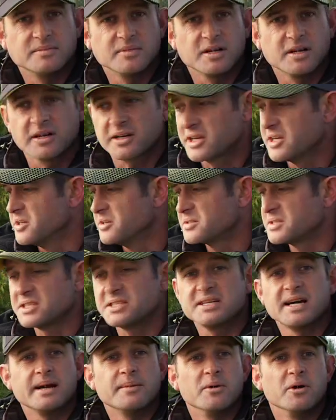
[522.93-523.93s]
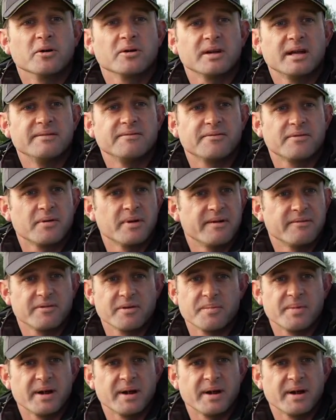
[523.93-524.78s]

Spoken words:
I can use the same hook length for every